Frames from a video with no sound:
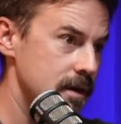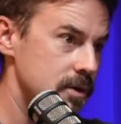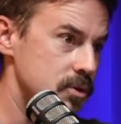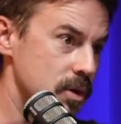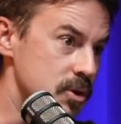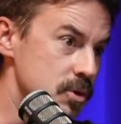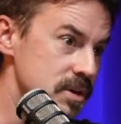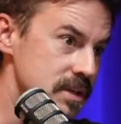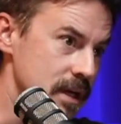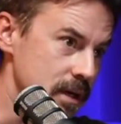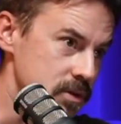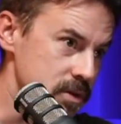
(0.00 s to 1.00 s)
Treasury
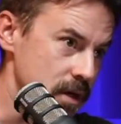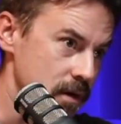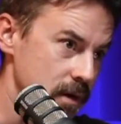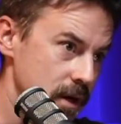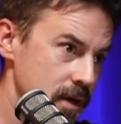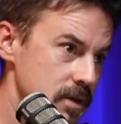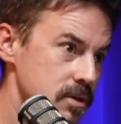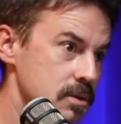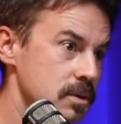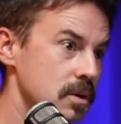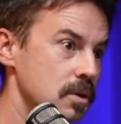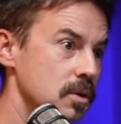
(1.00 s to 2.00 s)
Secretary
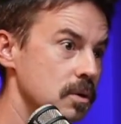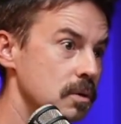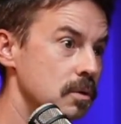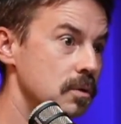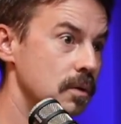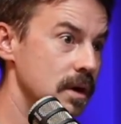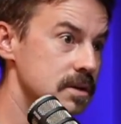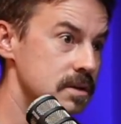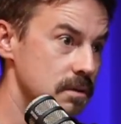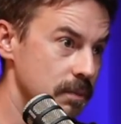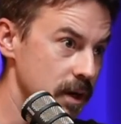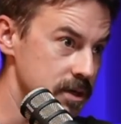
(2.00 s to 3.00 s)
is who creates
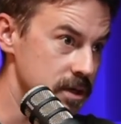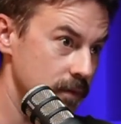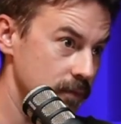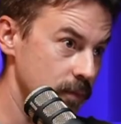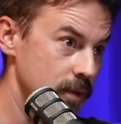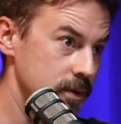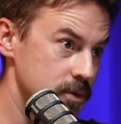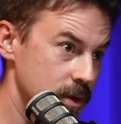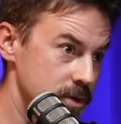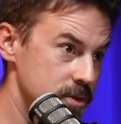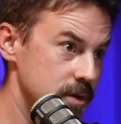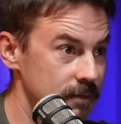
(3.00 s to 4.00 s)
the budget for the
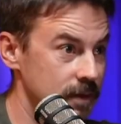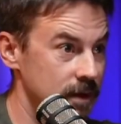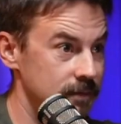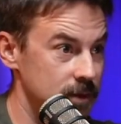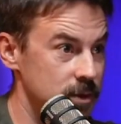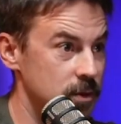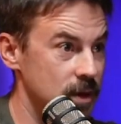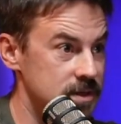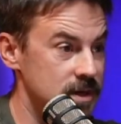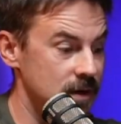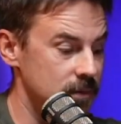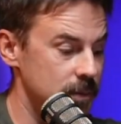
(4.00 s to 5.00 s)
Treasury of the U.S.
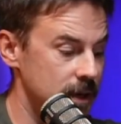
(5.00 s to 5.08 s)
government.